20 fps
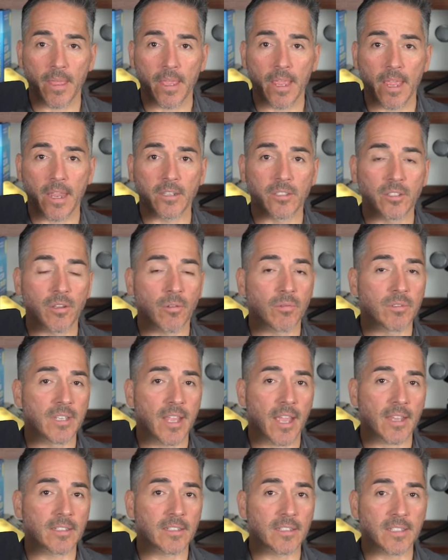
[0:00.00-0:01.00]
And so
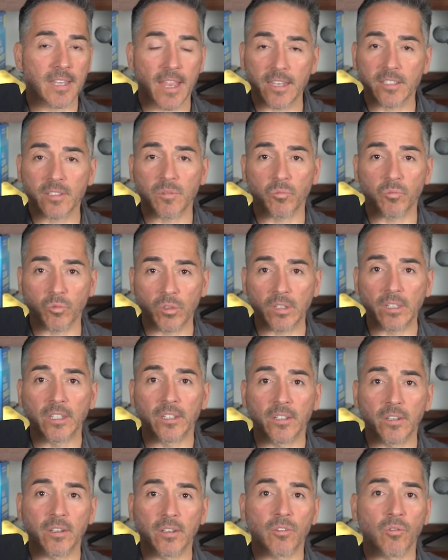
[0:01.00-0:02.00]
Texas has some really
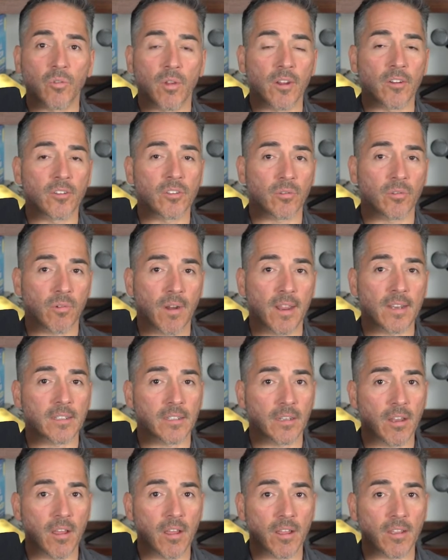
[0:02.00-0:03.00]
good creditor rights
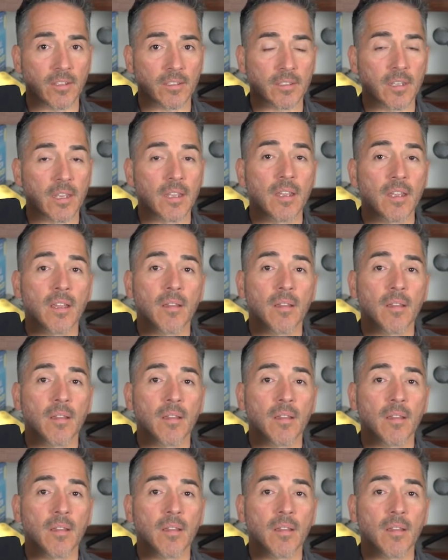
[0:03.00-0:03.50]
laws,